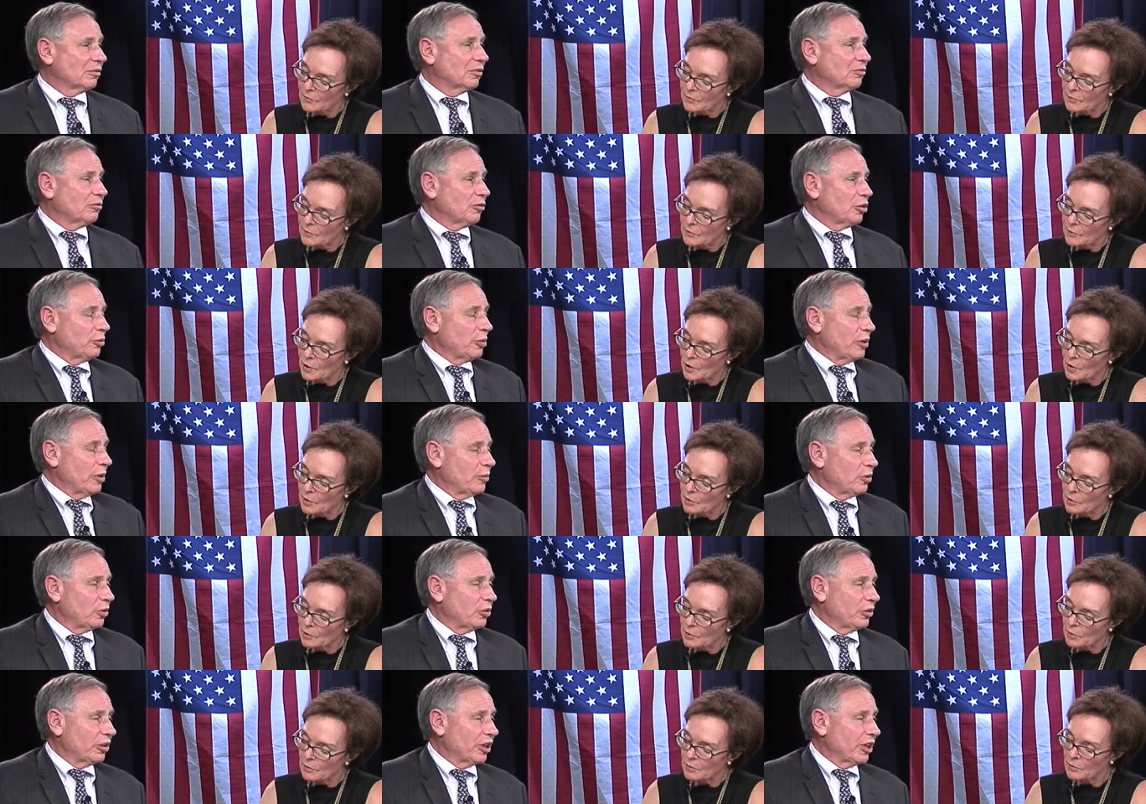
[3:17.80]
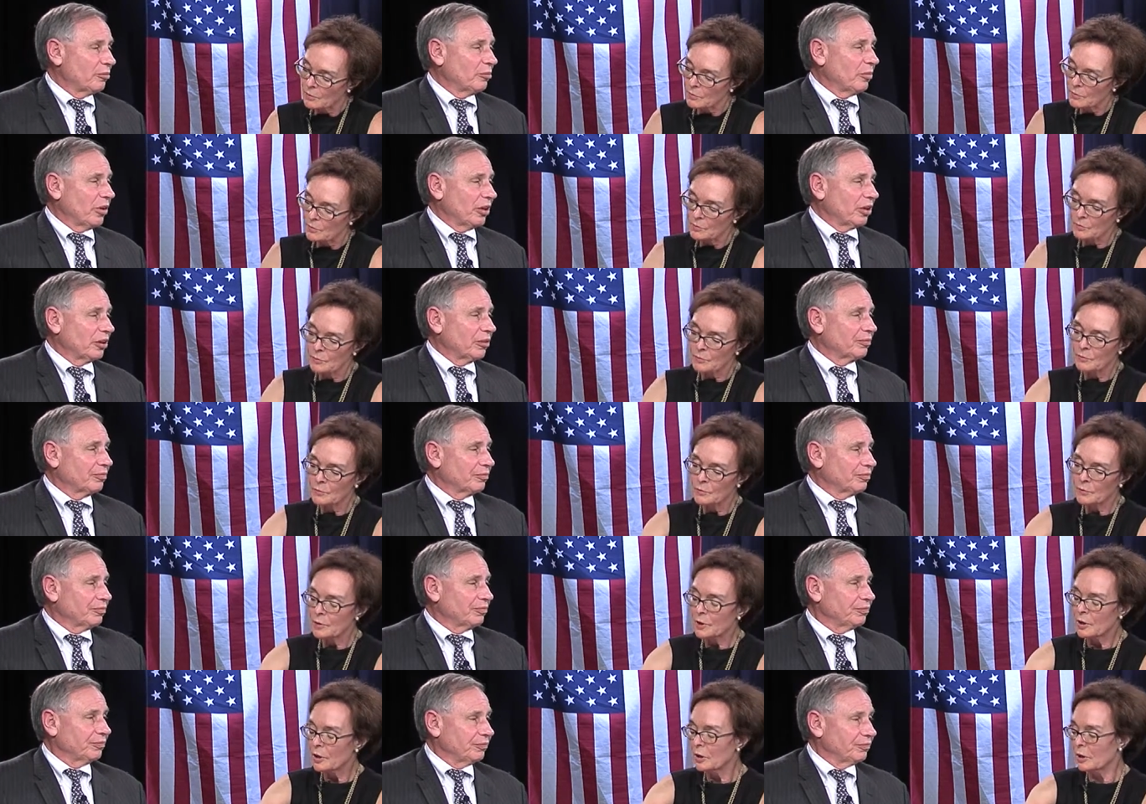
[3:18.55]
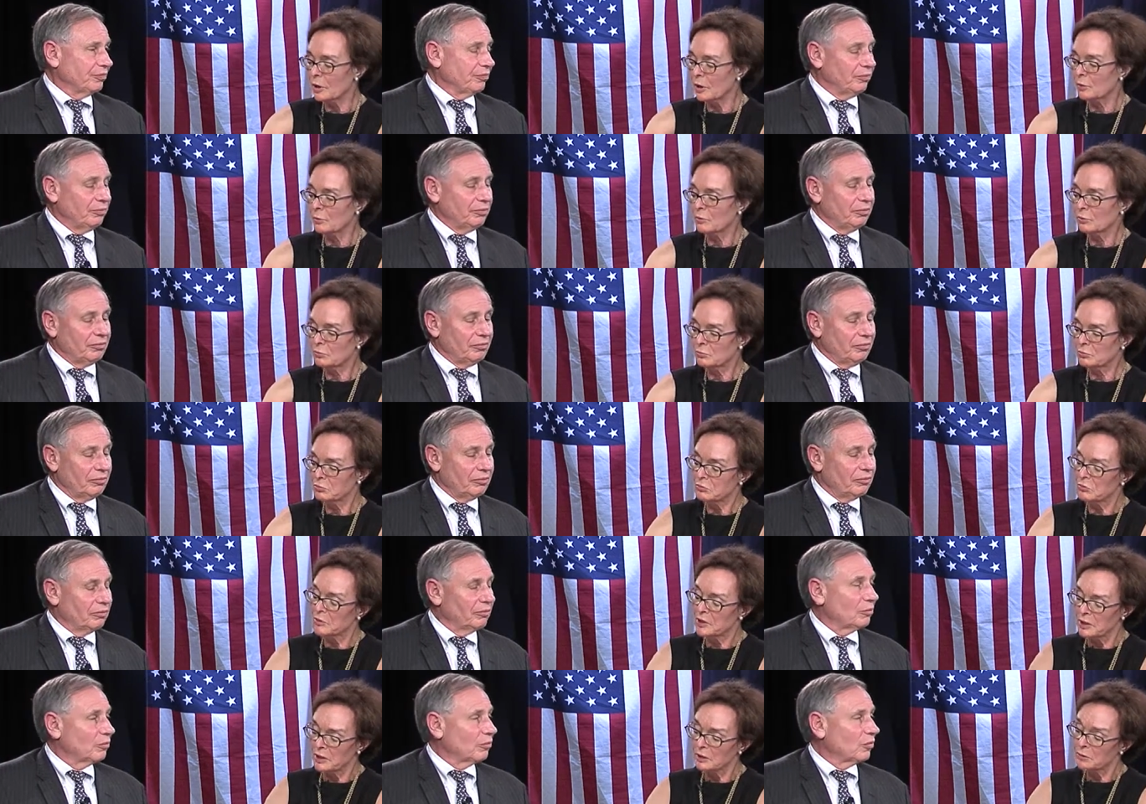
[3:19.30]
Speaker 1: For people who gave money.
Speaker 2: Oh,
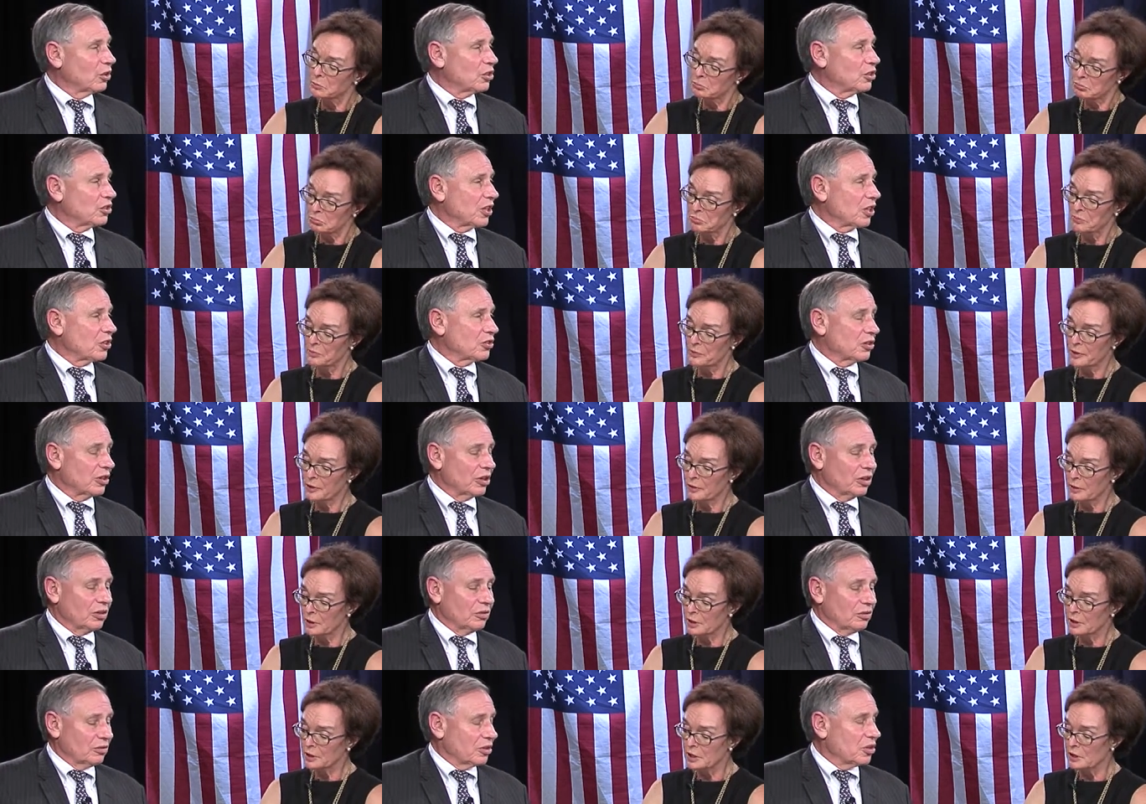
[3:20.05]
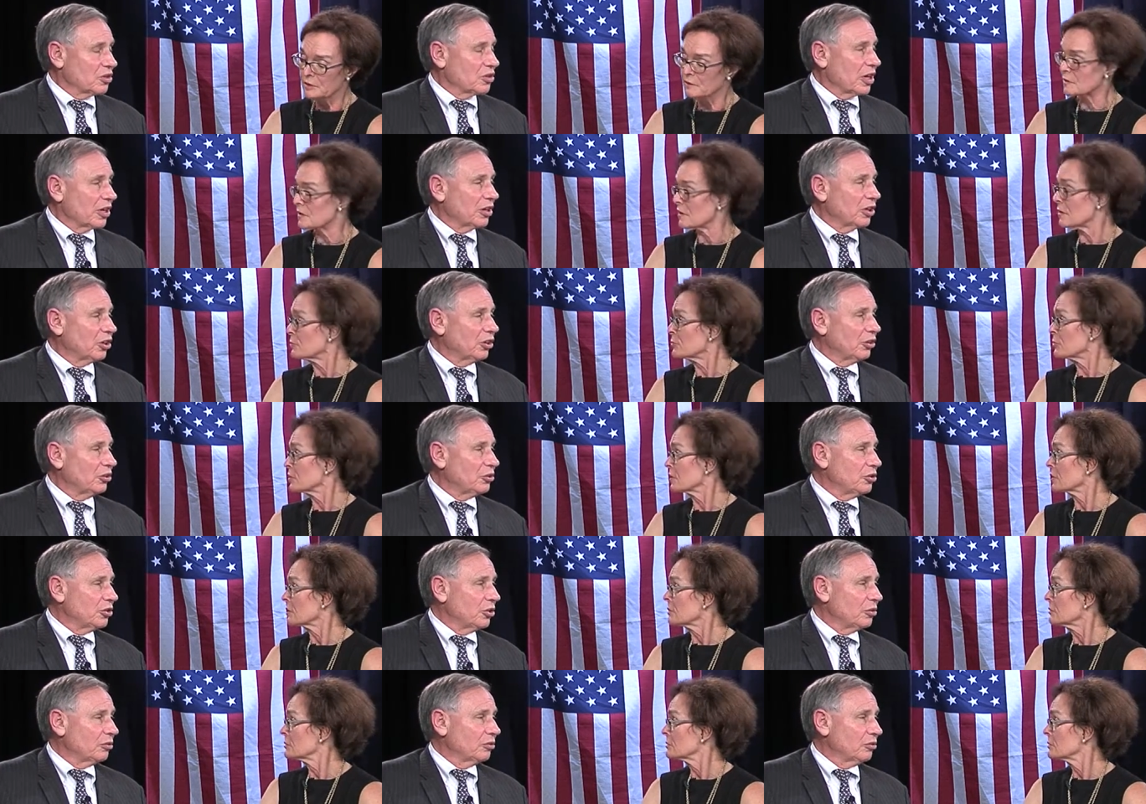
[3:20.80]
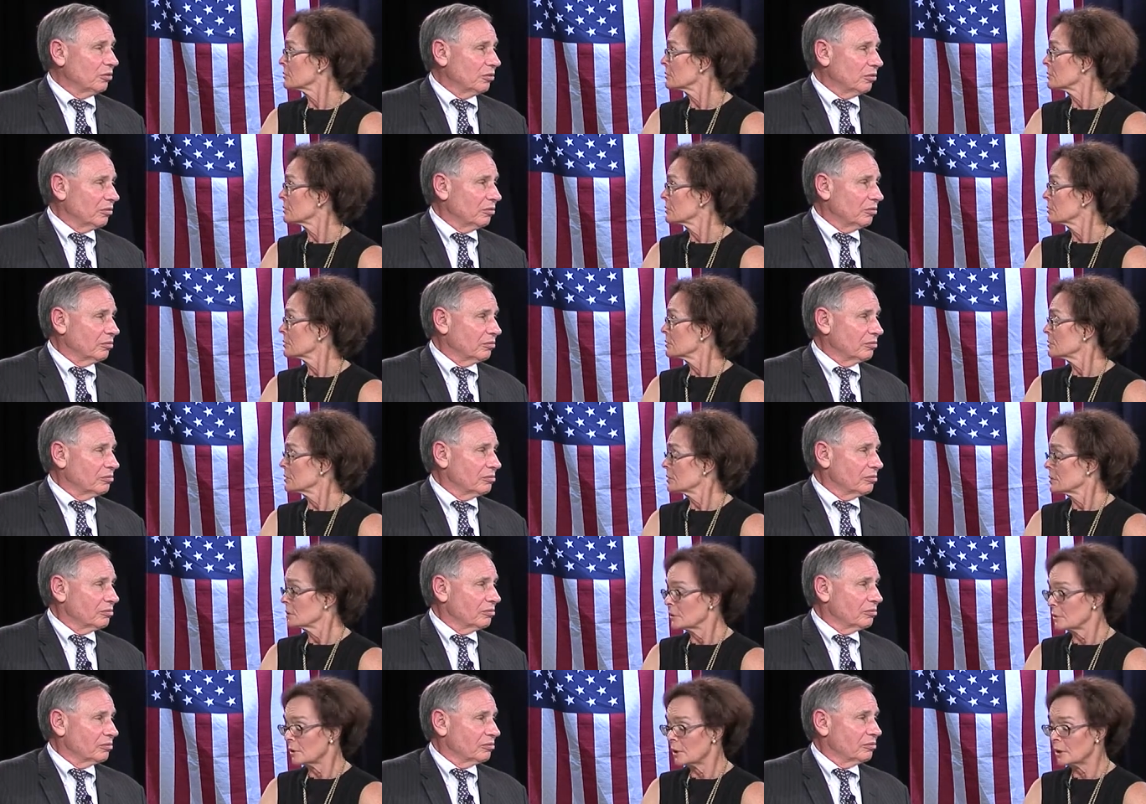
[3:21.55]
well, Which doesn't, they ought to get does that something. include you?
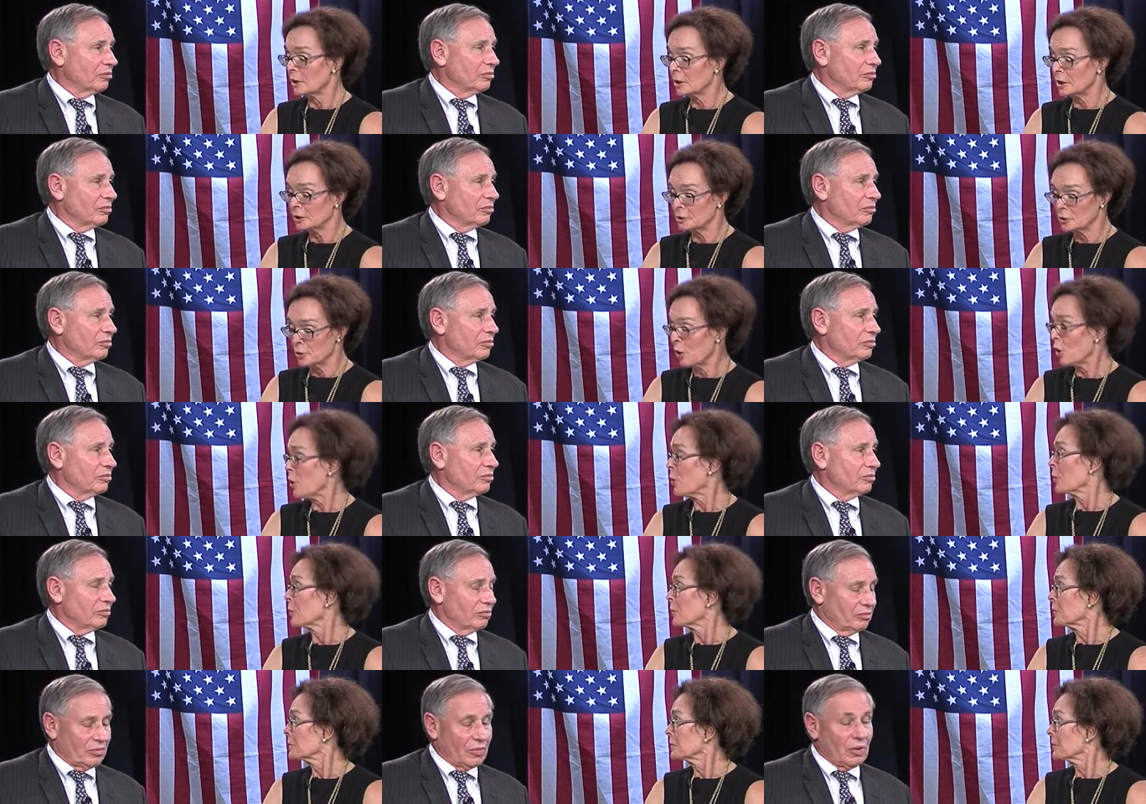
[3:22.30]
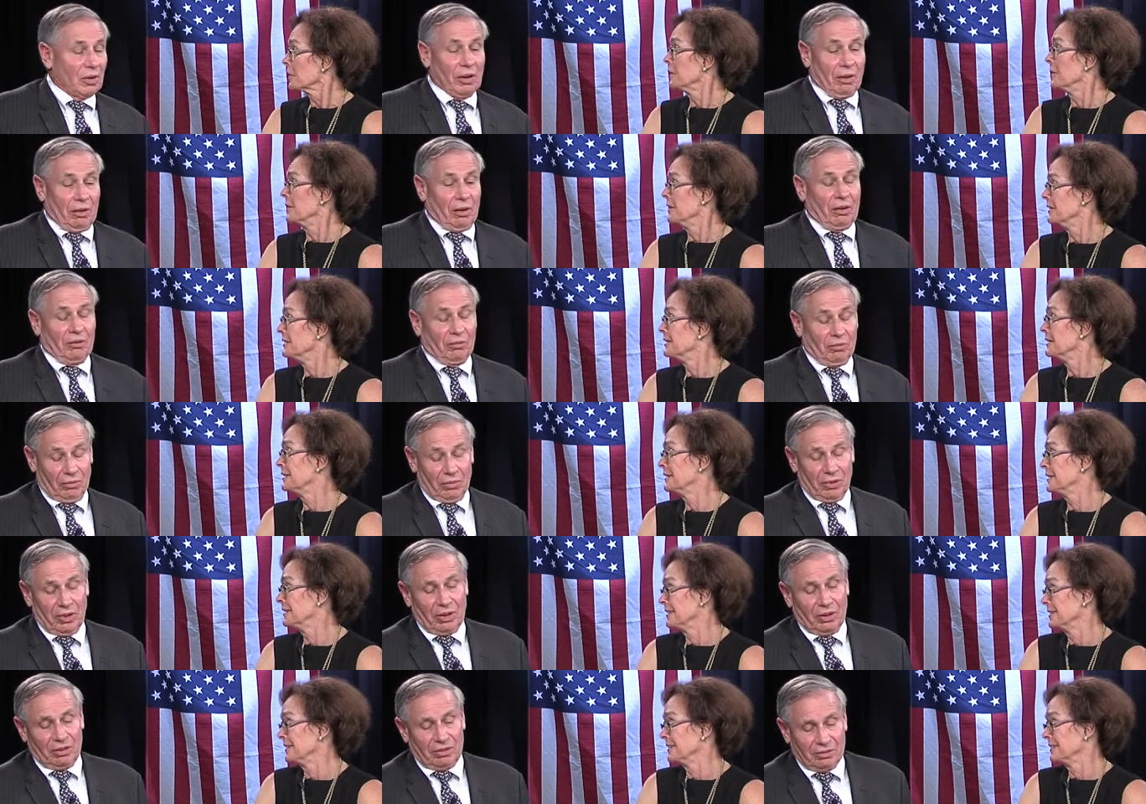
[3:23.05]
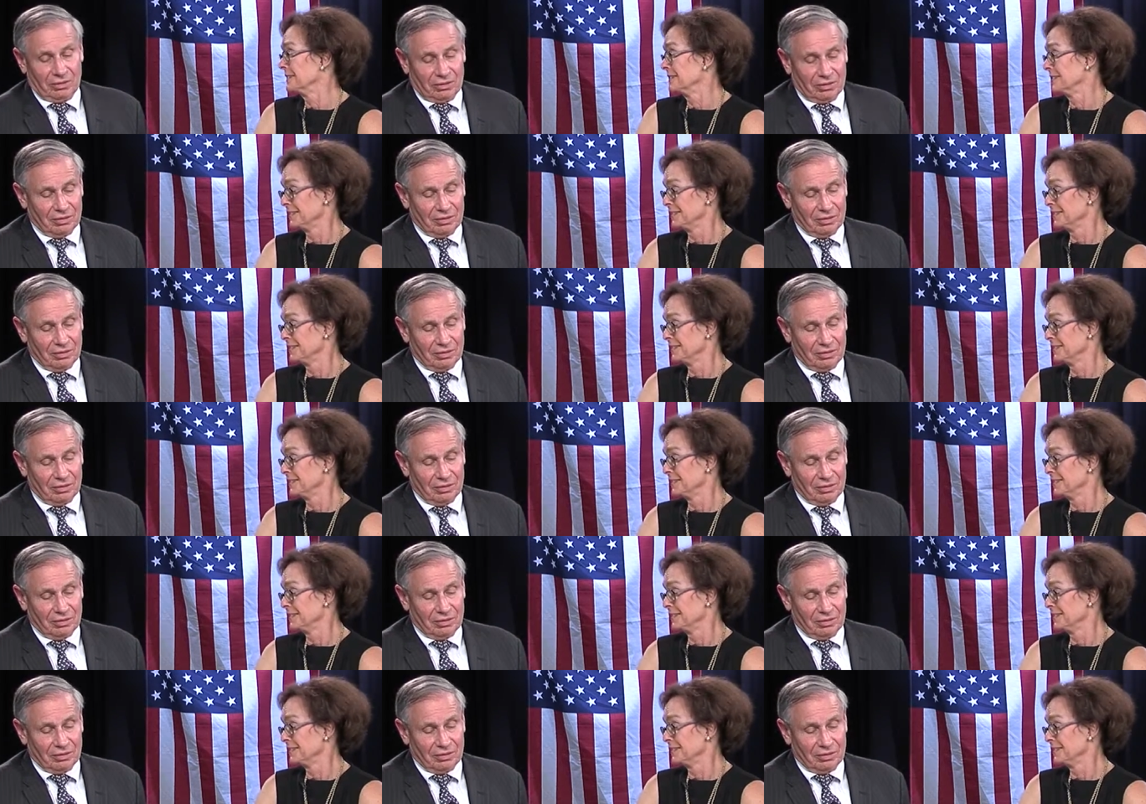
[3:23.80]
Uh, no. no.